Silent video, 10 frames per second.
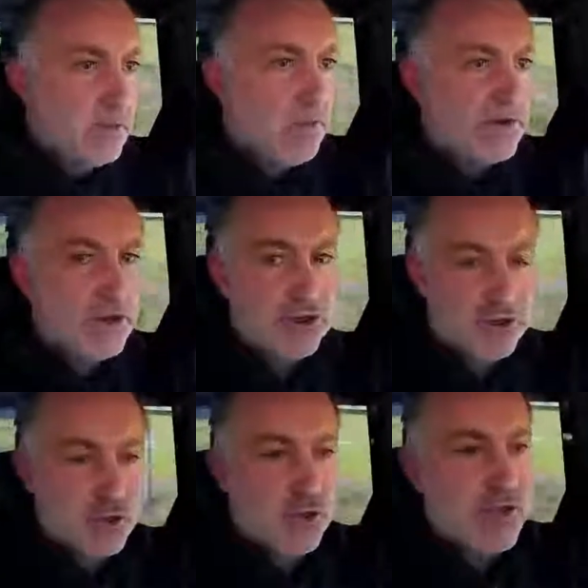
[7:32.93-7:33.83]
when you're
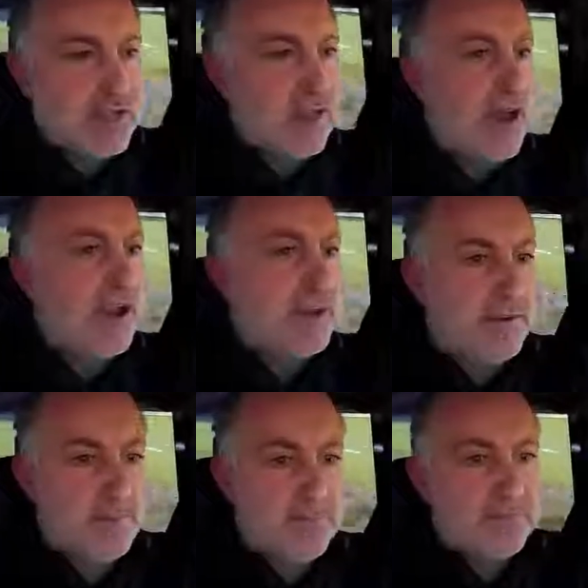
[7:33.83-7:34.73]
shooting a lot
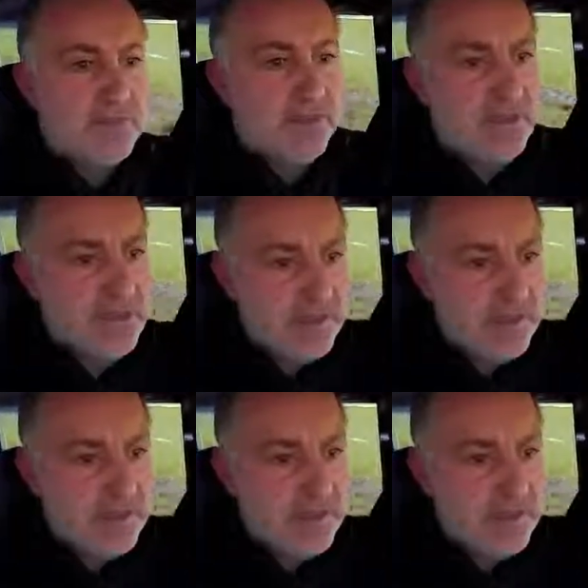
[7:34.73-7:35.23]
it